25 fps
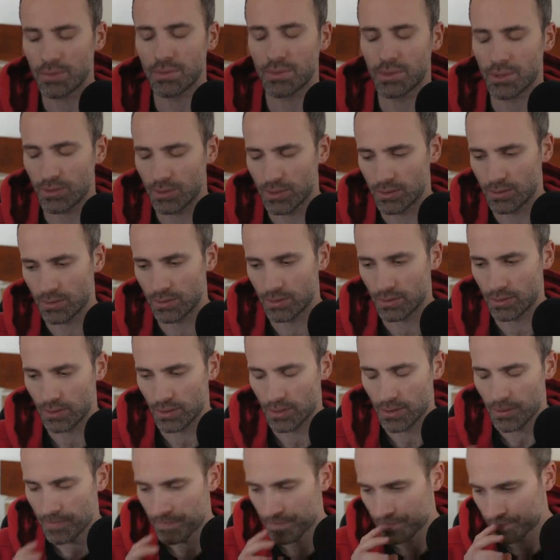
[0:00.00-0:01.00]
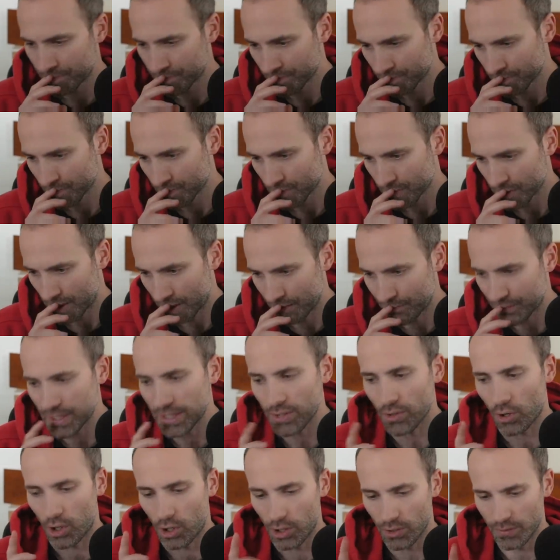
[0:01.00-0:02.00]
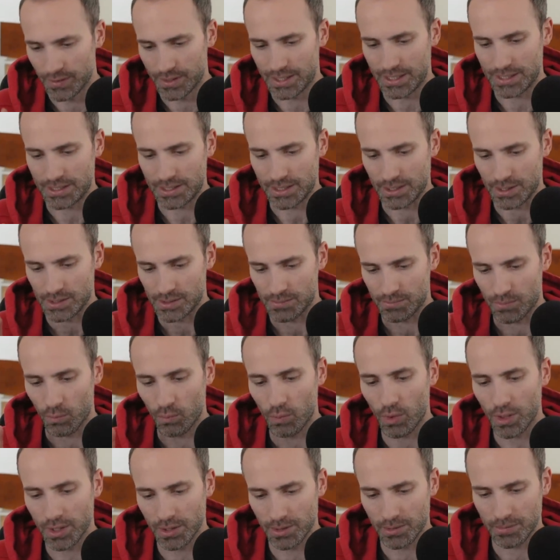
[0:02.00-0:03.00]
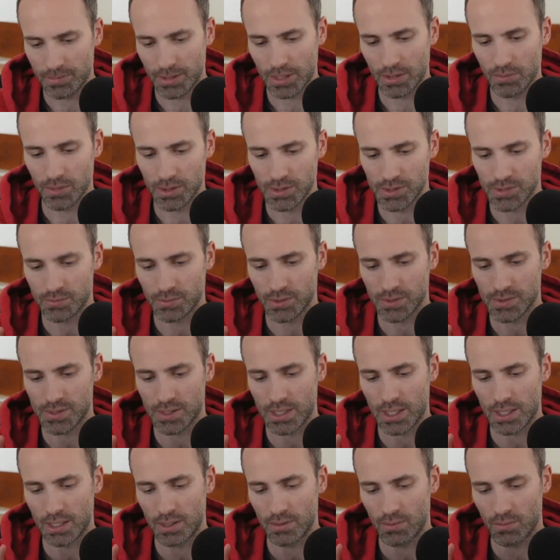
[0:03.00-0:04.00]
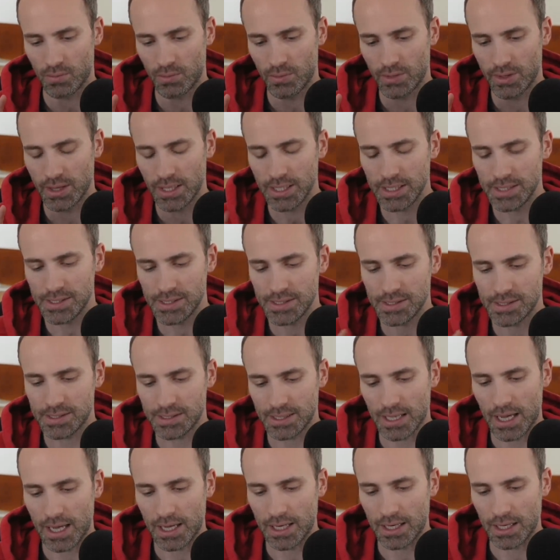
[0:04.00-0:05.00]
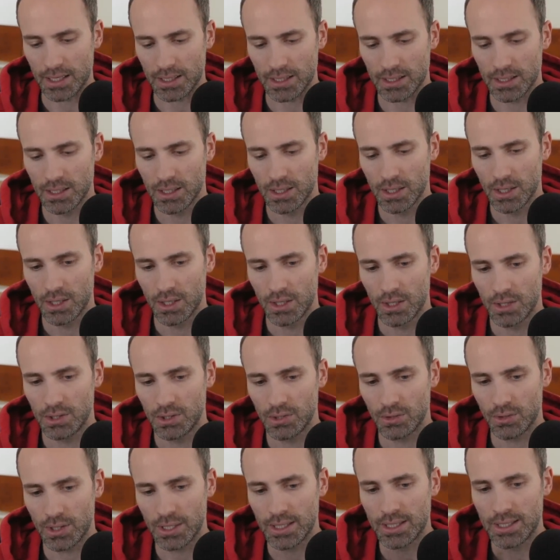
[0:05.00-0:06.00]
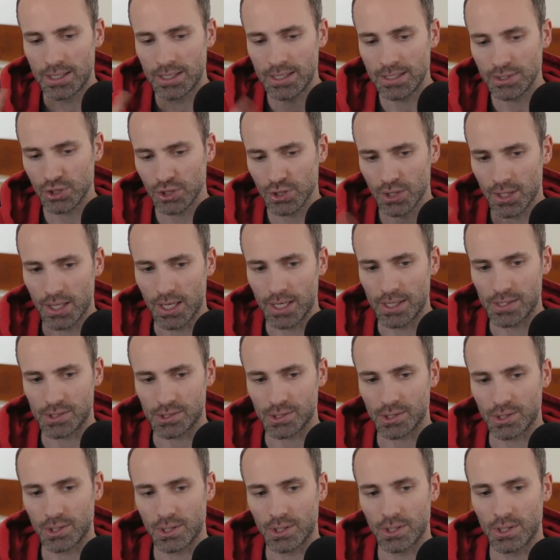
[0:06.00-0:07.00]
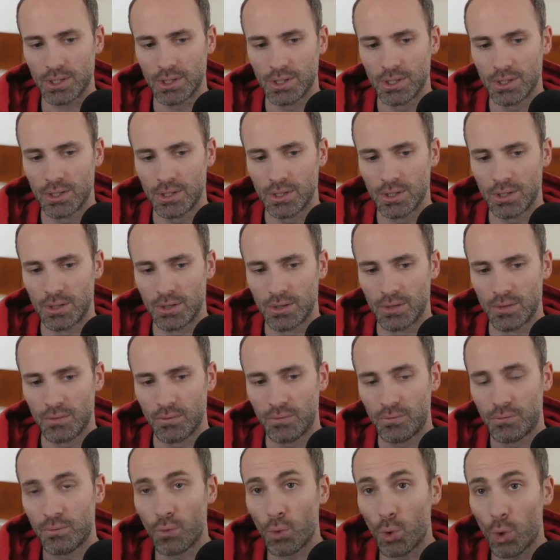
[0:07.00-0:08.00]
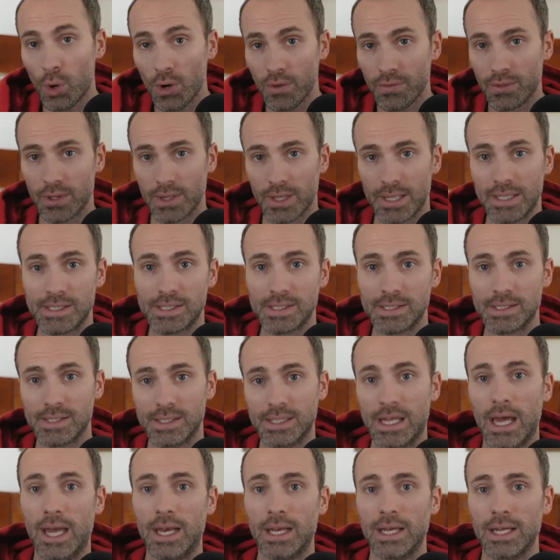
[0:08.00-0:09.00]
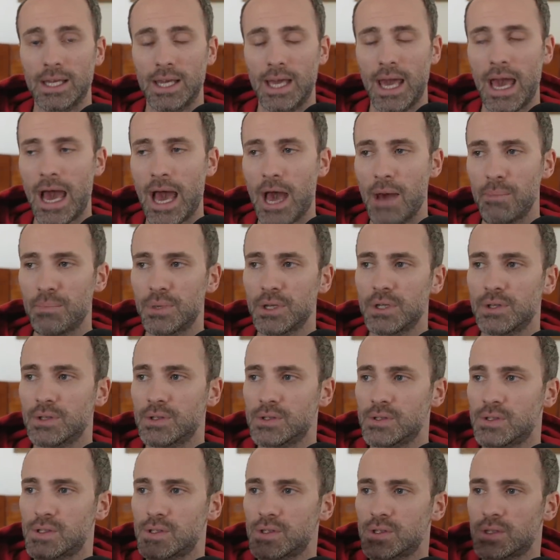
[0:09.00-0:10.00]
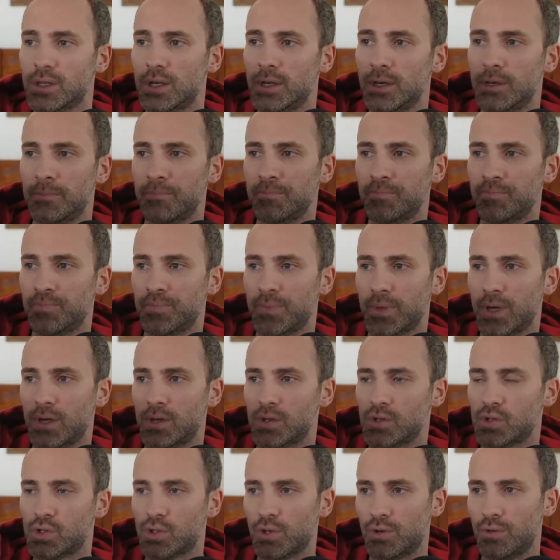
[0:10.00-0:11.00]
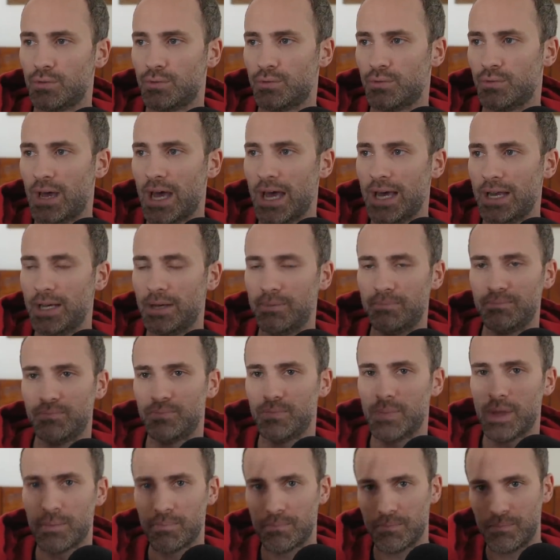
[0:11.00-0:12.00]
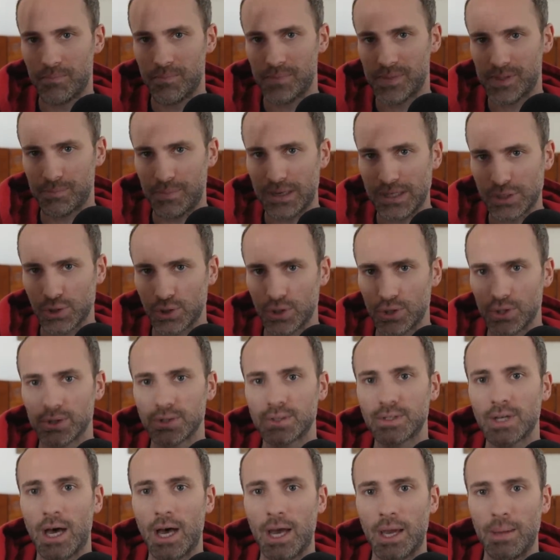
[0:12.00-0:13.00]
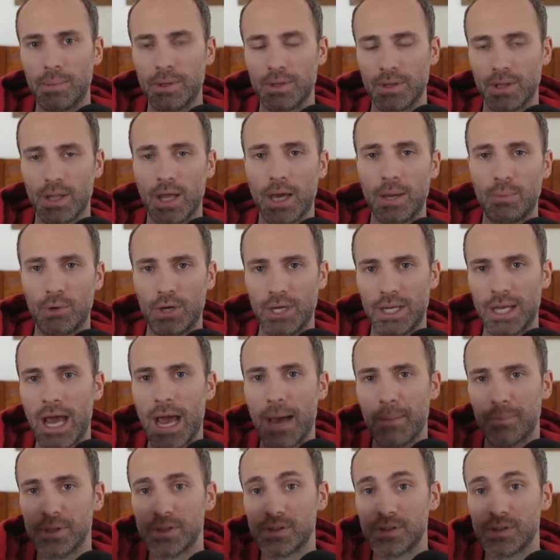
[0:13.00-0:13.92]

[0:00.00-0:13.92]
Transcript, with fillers: th- there I forget all the details, but one of the big ones was that with lazy static, your initializer for the lazy static happens sort of at a special time in the library. It